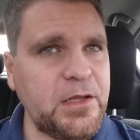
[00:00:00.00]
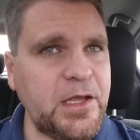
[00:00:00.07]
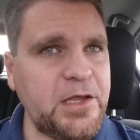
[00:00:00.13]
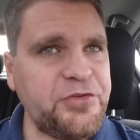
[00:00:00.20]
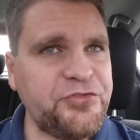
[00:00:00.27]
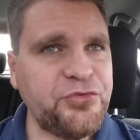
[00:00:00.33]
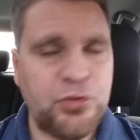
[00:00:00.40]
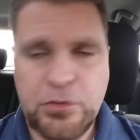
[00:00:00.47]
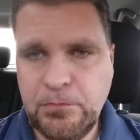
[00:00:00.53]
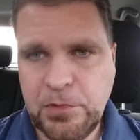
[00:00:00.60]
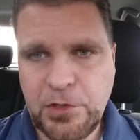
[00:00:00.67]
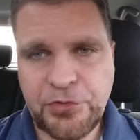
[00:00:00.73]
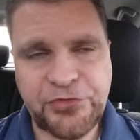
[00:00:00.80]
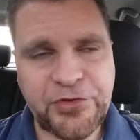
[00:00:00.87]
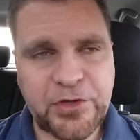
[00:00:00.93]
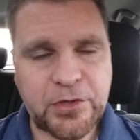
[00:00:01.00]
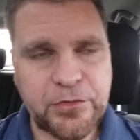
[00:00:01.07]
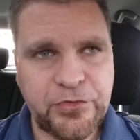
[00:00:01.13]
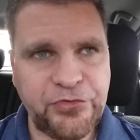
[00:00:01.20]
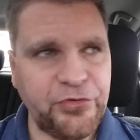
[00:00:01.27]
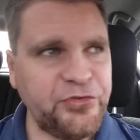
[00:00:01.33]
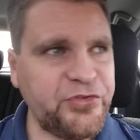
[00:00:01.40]
a storm blows in,
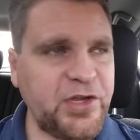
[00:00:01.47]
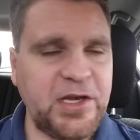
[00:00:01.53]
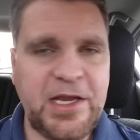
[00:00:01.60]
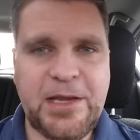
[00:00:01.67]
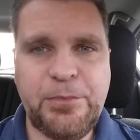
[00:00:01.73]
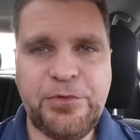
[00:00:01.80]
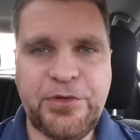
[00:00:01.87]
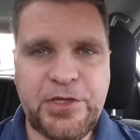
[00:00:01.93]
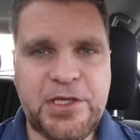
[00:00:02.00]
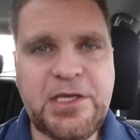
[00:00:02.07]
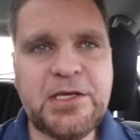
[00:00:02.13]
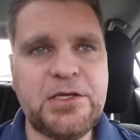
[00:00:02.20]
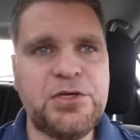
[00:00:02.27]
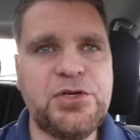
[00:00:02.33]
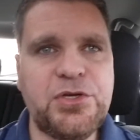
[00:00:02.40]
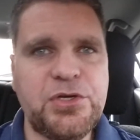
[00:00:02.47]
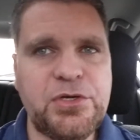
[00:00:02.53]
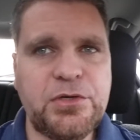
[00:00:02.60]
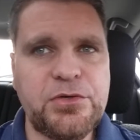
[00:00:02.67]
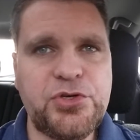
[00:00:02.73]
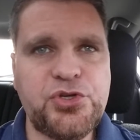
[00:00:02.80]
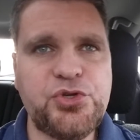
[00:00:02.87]
so he's not able to get
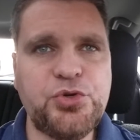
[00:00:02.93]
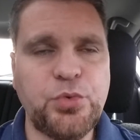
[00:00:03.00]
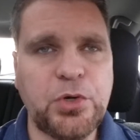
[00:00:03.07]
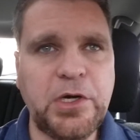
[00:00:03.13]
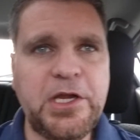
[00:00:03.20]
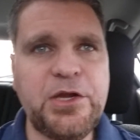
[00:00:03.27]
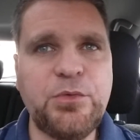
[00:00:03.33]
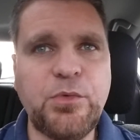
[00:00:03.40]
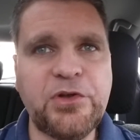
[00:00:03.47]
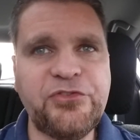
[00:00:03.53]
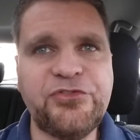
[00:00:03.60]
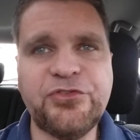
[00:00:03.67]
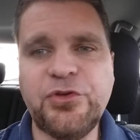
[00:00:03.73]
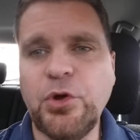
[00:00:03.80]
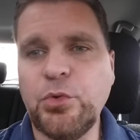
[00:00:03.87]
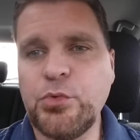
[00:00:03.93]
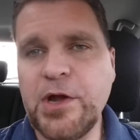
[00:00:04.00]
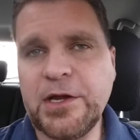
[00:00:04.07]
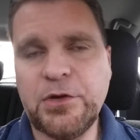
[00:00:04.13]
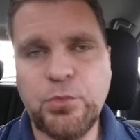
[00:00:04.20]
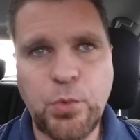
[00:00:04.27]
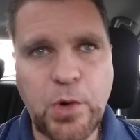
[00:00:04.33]
to where he wants to go
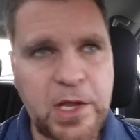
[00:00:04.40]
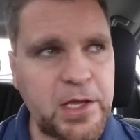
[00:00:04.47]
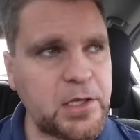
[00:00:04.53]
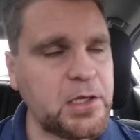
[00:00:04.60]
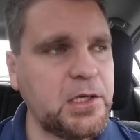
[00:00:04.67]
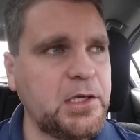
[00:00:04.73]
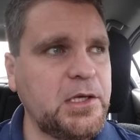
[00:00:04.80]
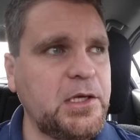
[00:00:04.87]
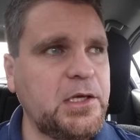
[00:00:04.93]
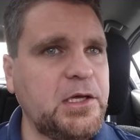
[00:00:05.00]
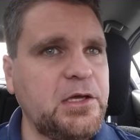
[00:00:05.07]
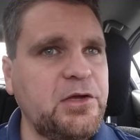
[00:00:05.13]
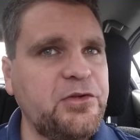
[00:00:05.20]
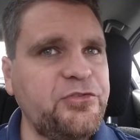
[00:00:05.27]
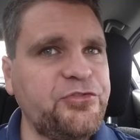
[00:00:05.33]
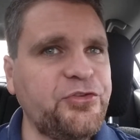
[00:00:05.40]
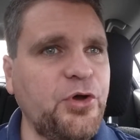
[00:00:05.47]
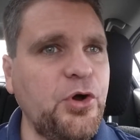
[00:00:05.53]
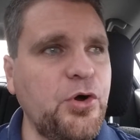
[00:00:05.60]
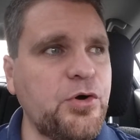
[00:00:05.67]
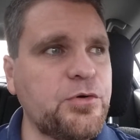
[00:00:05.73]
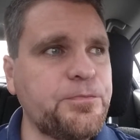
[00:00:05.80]
right away.
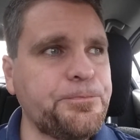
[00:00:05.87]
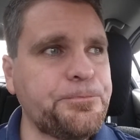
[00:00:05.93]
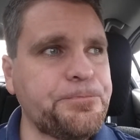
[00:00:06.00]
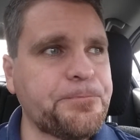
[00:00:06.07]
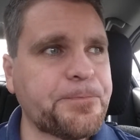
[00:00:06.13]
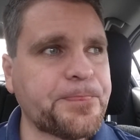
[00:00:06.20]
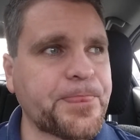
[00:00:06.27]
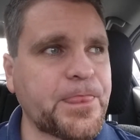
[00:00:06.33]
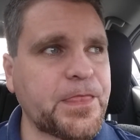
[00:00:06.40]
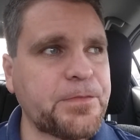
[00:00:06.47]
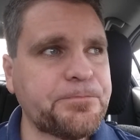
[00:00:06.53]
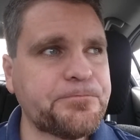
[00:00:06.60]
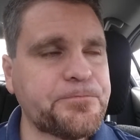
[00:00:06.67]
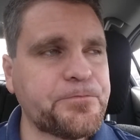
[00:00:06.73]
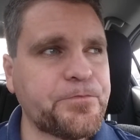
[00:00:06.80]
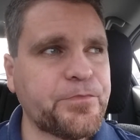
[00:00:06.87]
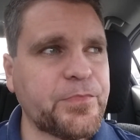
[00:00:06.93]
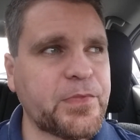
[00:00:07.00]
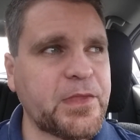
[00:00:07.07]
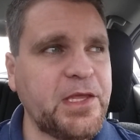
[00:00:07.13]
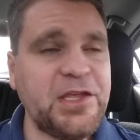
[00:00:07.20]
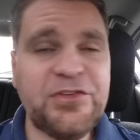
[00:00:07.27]
So
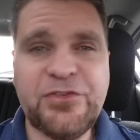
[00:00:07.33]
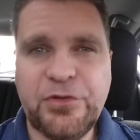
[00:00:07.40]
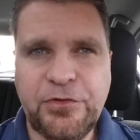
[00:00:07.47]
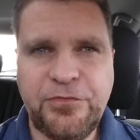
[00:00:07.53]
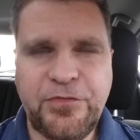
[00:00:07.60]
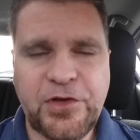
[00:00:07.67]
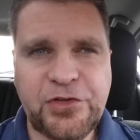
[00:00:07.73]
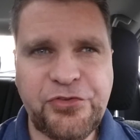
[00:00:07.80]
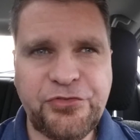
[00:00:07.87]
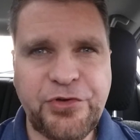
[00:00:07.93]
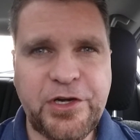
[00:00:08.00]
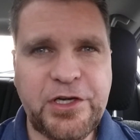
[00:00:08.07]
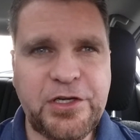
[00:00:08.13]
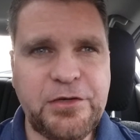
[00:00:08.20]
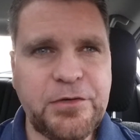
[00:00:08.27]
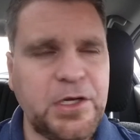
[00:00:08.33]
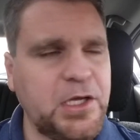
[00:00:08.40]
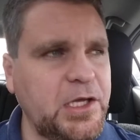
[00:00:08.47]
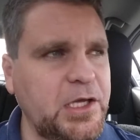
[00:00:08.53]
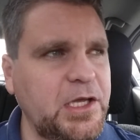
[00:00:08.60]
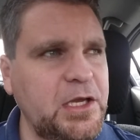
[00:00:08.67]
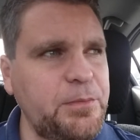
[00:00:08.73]
he's a little frustrated,
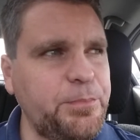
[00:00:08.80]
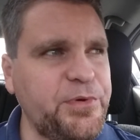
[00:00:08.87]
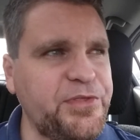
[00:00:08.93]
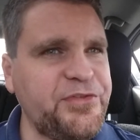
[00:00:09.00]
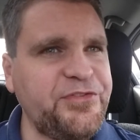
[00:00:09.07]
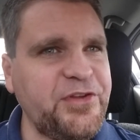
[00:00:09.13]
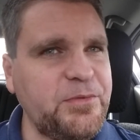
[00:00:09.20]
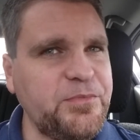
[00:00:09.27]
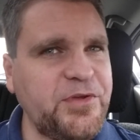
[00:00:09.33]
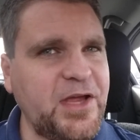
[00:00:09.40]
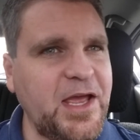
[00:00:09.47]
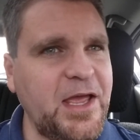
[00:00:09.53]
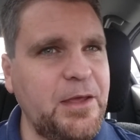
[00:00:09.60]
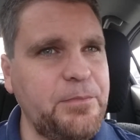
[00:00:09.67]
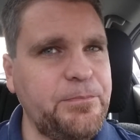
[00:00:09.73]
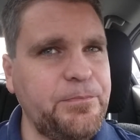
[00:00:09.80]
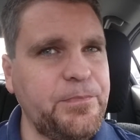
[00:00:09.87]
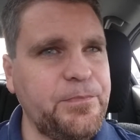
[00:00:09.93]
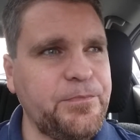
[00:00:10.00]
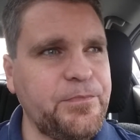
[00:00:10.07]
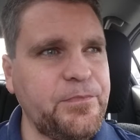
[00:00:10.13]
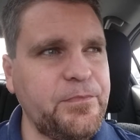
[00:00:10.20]
but at the same time,
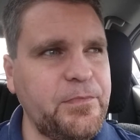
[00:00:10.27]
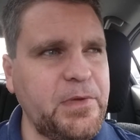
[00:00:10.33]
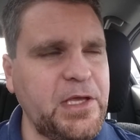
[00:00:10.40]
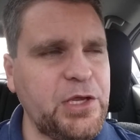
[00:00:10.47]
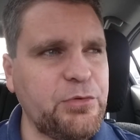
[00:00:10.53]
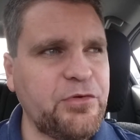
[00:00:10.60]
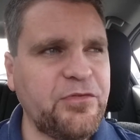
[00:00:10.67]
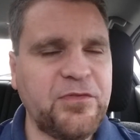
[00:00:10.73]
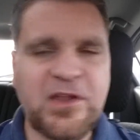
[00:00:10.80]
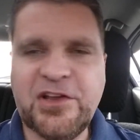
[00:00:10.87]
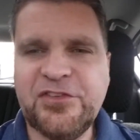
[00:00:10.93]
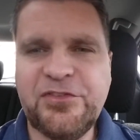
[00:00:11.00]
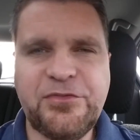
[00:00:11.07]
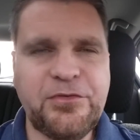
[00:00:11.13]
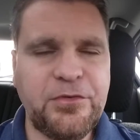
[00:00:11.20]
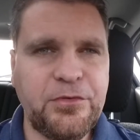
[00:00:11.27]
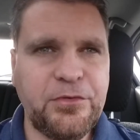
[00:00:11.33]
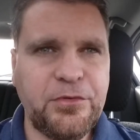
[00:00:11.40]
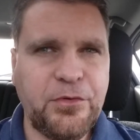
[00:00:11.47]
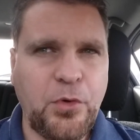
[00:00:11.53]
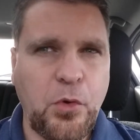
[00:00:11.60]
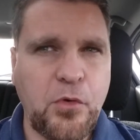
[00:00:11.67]
he reflects
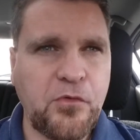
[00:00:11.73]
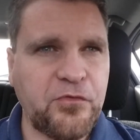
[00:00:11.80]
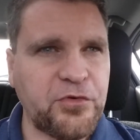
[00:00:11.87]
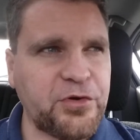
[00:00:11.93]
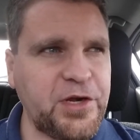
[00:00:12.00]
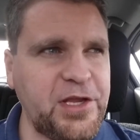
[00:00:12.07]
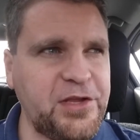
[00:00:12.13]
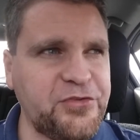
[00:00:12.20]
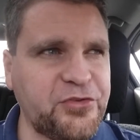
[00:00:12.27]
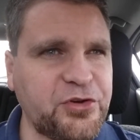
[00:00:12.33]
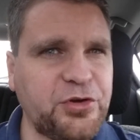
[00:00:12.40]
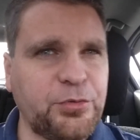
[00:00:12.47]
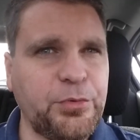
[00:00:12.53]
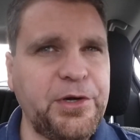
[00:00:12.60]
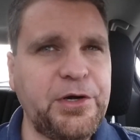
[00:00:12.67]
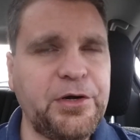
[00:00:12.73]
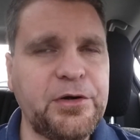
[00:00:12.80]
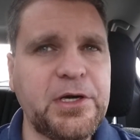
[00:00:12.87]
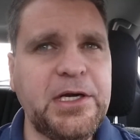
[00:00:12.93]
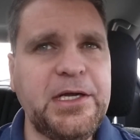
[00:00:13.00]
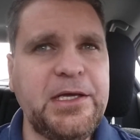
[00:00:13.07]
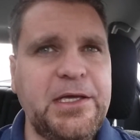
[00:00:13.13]
over his
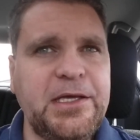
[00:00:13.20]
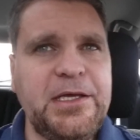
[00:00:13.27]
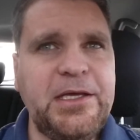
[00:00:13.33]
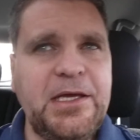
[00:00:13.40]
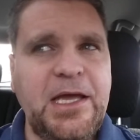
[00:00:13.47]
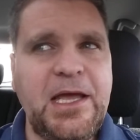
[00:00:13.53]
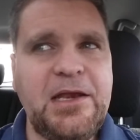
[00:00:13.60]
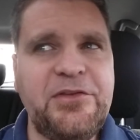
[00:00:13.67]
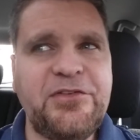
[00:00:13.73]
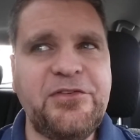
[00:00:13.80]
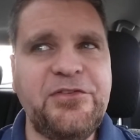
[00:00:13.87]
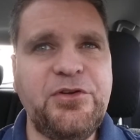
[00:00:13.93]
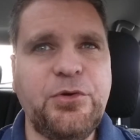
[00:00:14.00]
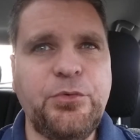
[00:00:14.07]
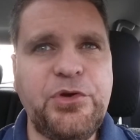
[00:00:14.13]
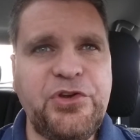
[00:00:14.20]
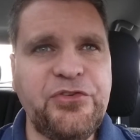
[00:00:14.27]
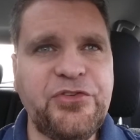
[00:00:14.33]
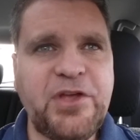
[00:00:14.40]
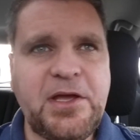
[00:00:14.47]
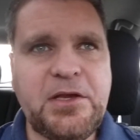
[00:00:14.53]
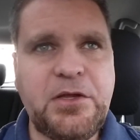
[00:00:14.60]
career and he says, we
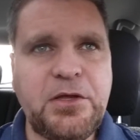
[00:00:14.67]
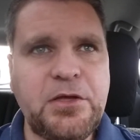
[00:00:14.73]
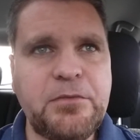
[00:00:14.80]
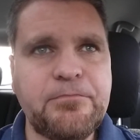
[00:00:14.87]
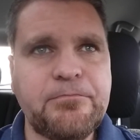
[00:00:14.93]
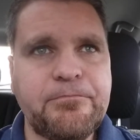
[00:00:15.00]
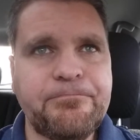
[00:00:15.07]
just got to